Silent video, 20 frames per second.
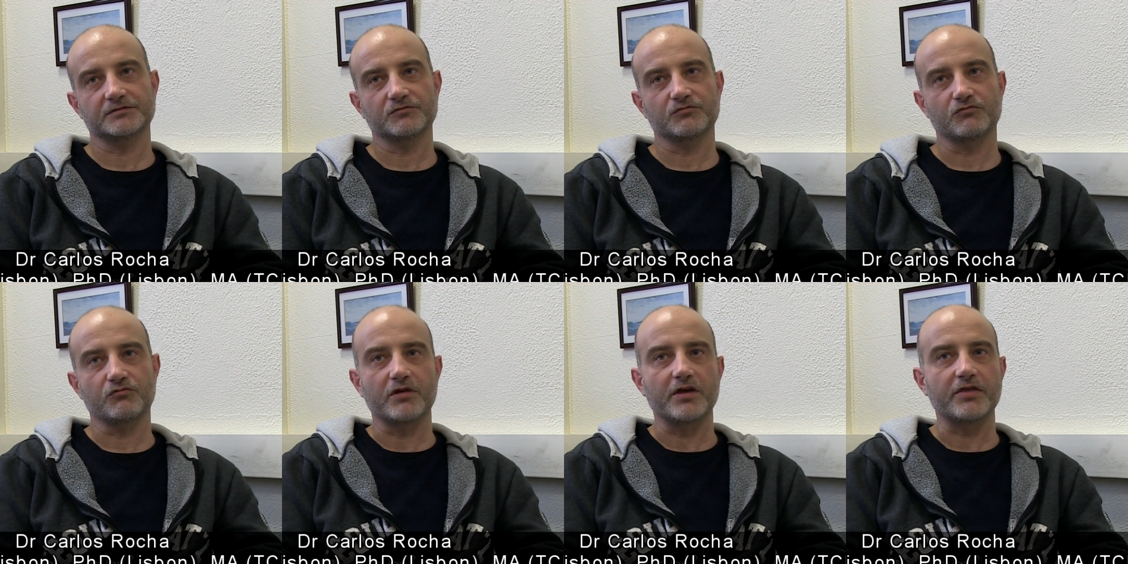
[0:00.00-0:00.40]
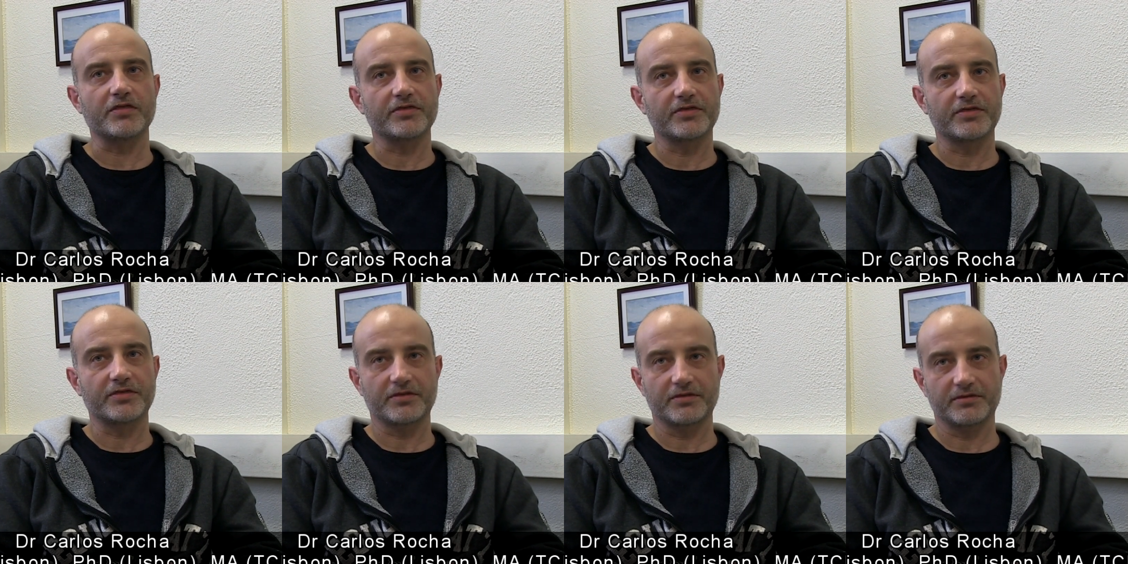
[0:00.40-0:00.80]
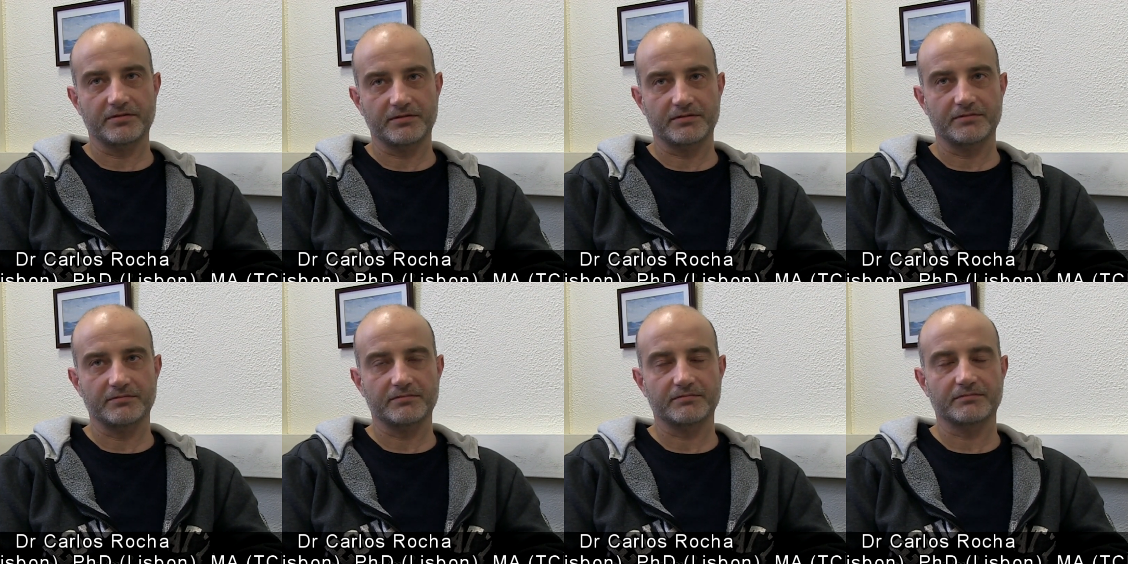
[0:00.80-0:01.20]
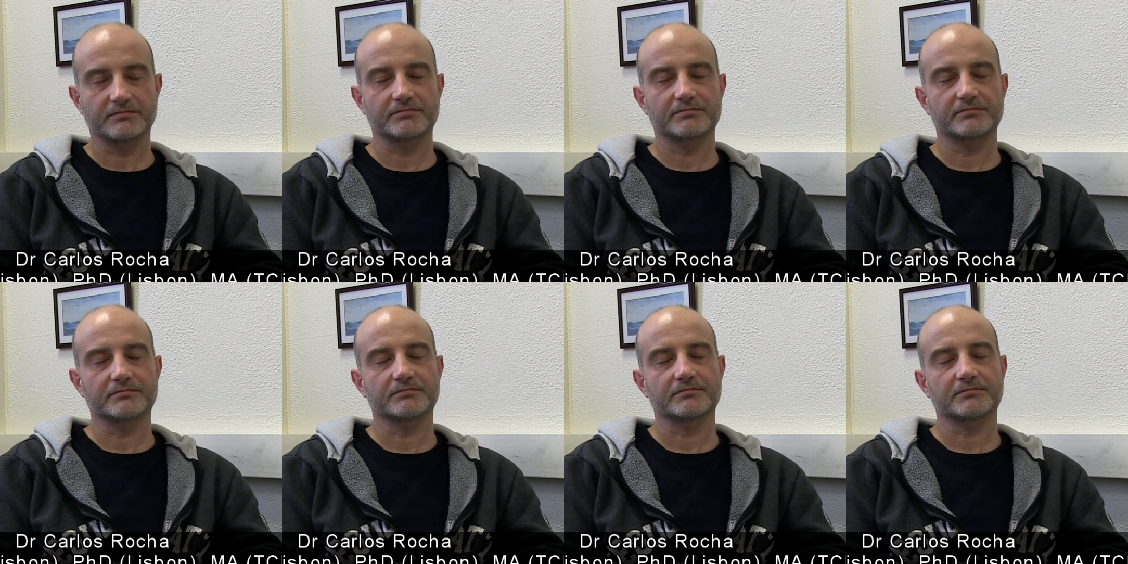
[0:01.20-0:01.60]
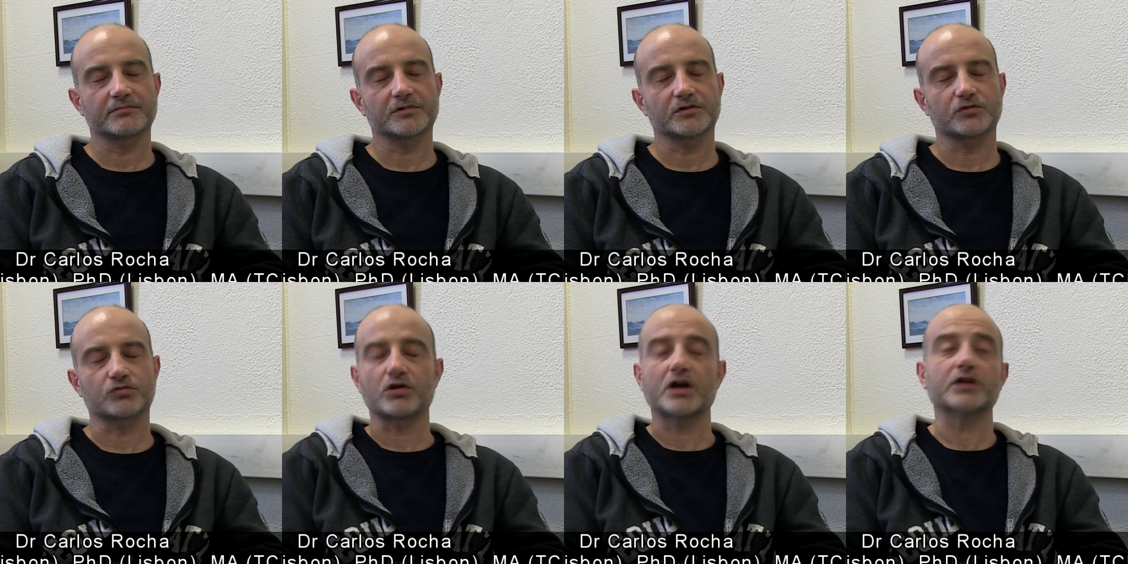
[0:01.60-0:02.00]
with
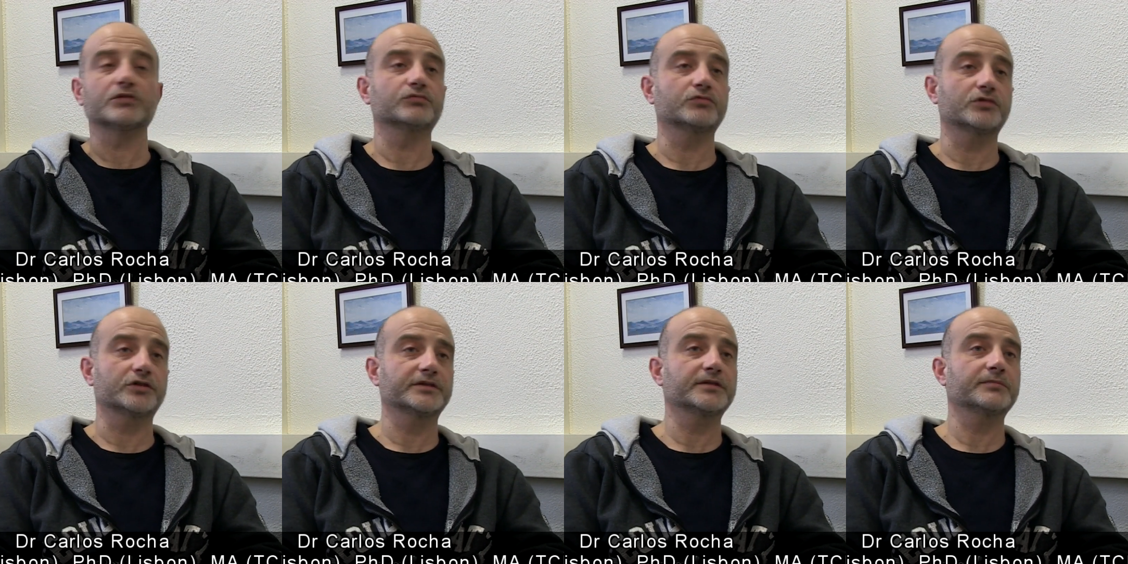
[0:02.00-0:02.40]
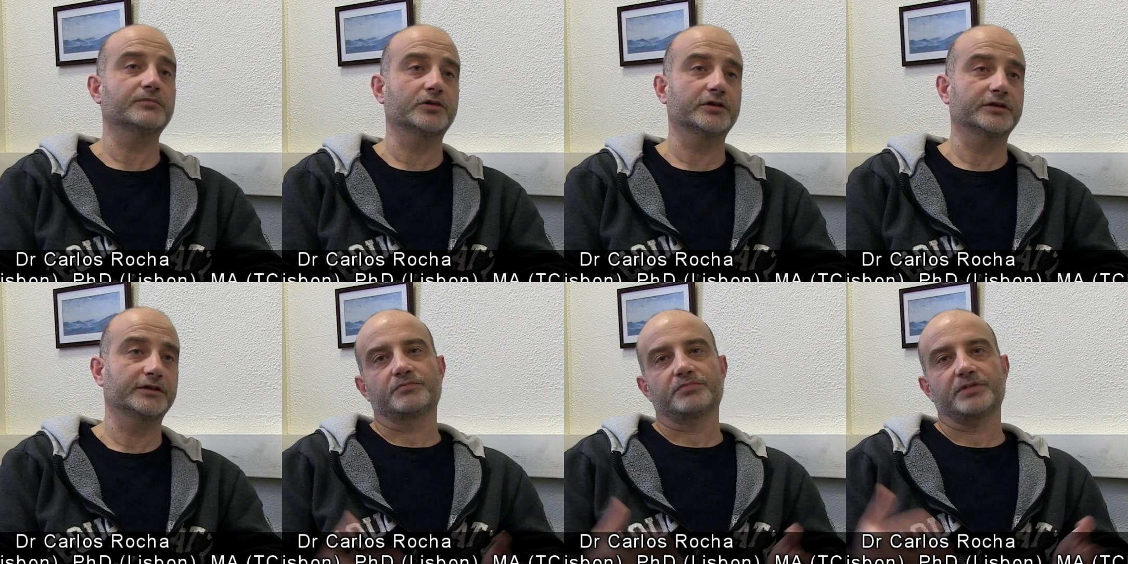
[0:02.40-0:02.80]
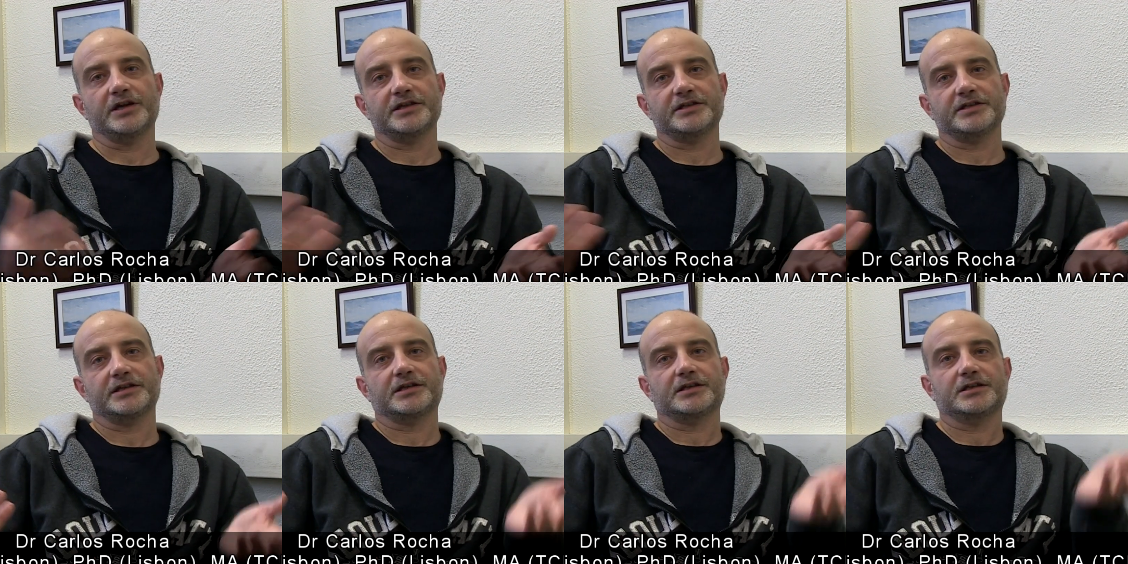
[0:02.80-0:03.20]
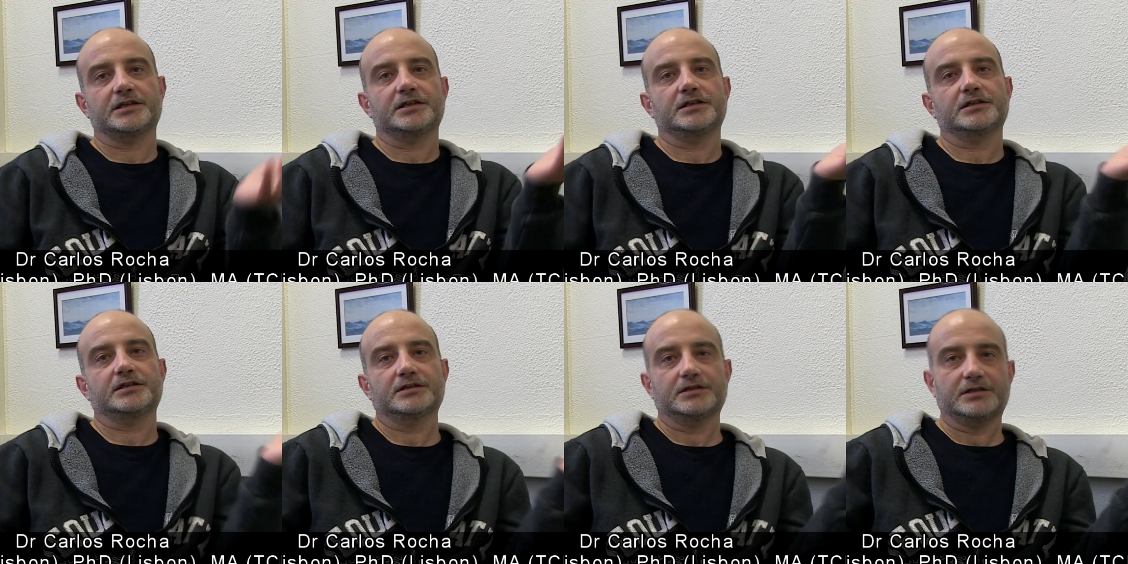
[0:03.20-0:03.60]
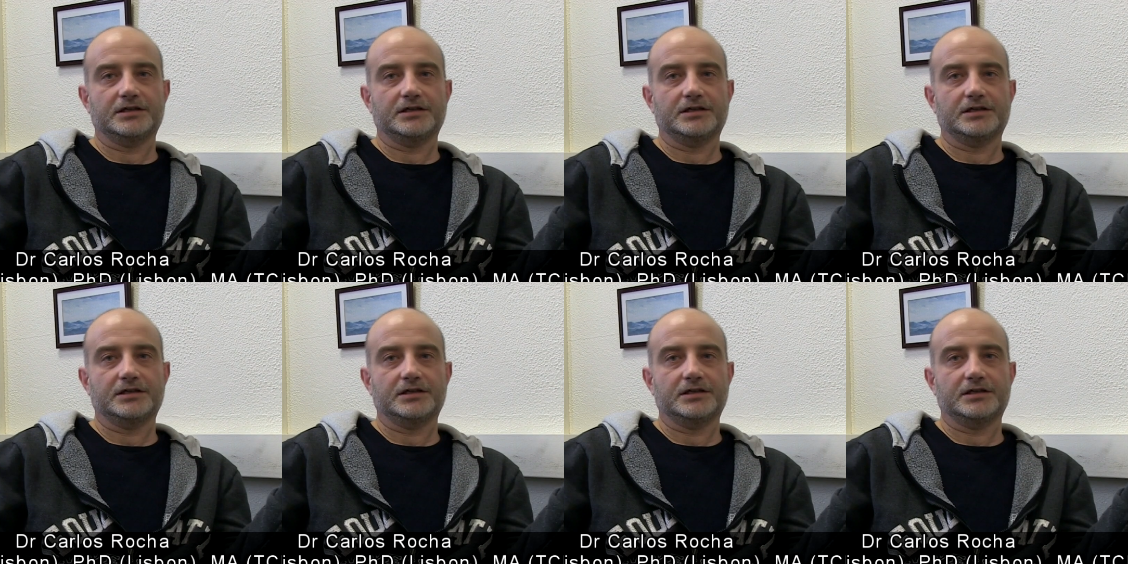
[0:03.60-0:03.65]
groundwater bodies. Basically,